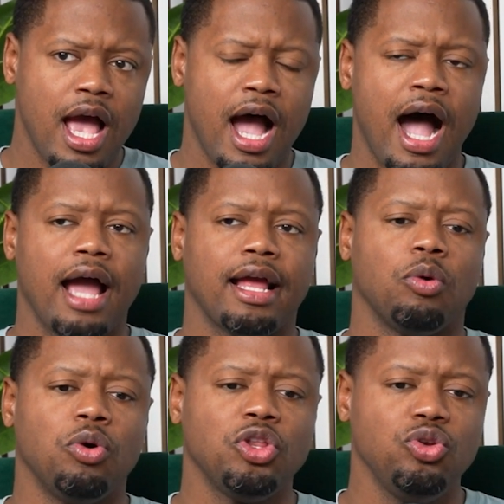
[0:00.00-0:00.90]
like,
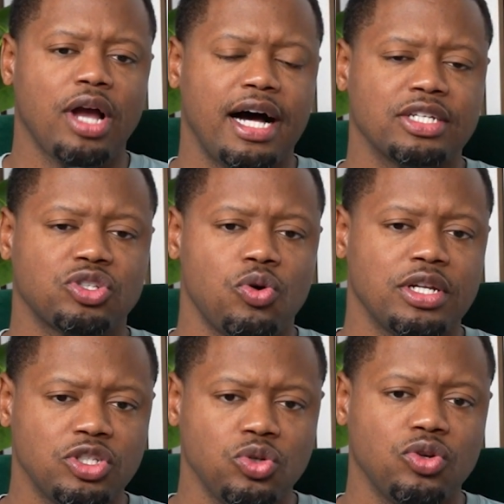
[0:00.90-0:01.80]
what are you guys going
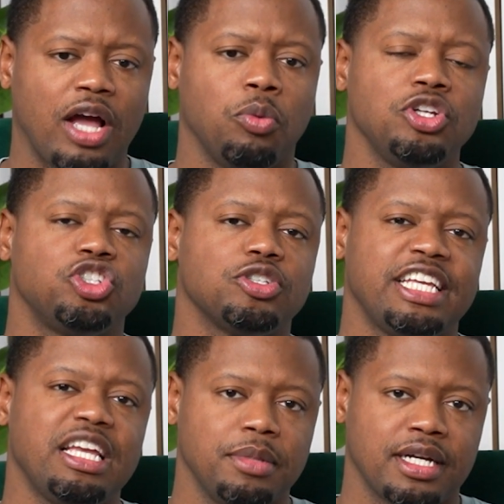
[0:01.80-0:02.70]
to do? Like, what does your
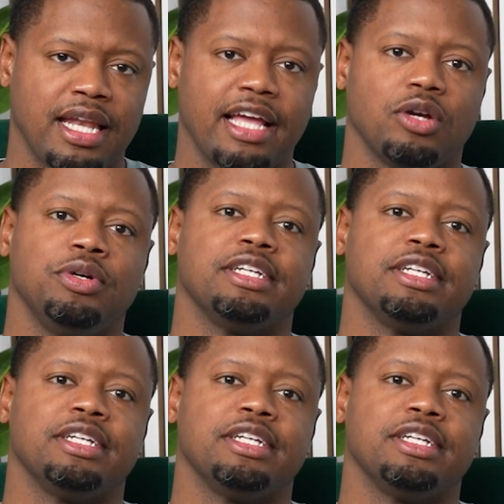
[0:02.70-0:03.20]
team look like? We